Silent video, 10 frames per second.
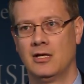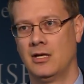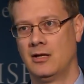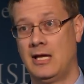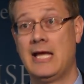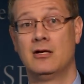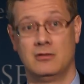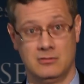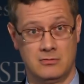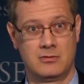uh,
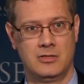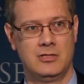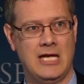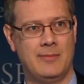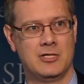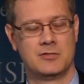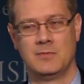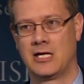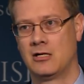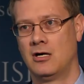hail could damage
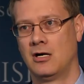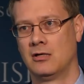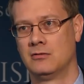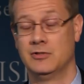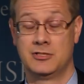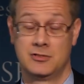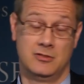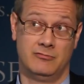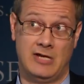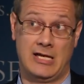my car, which
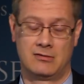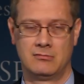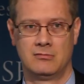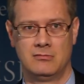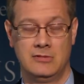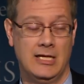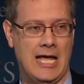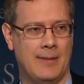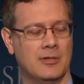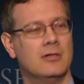in fact did
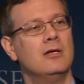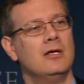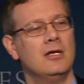happen.